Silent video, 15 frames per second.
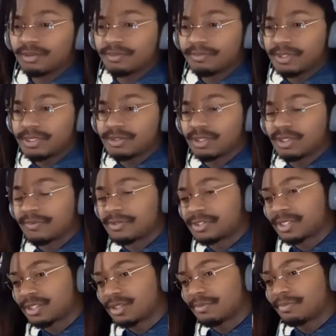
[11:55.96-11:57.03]
Please don't get
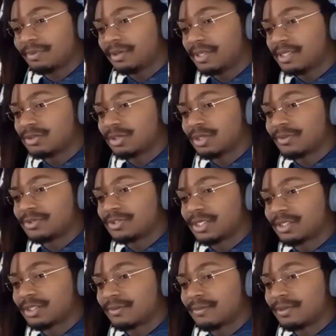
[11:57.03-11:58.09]
rejected. Please don't get
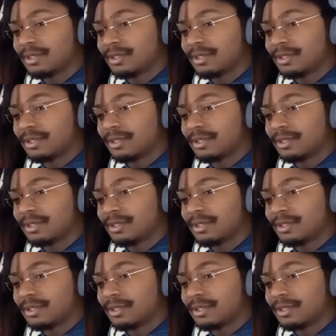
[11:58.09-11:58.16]
rejected.